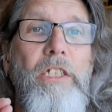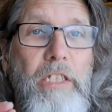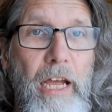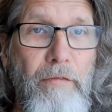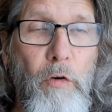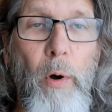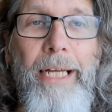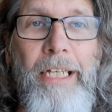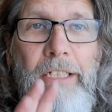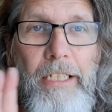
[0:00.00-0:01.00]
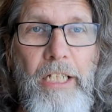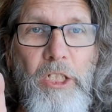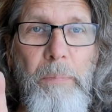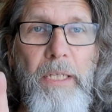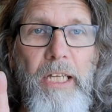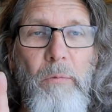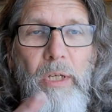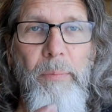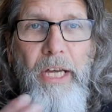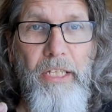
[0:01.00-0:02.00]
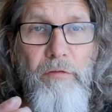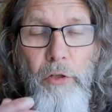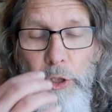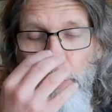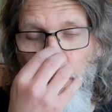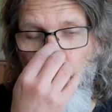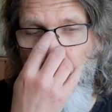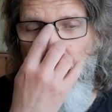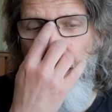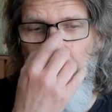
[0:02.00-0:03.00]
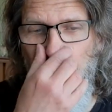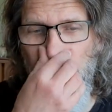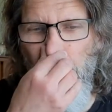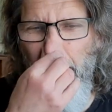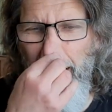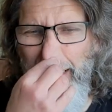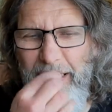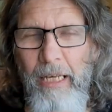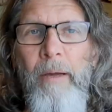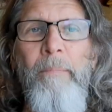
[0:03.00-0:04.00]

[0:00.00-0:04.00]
Therefore, energetically speaking, what I'm getting for you, uh, Libra, is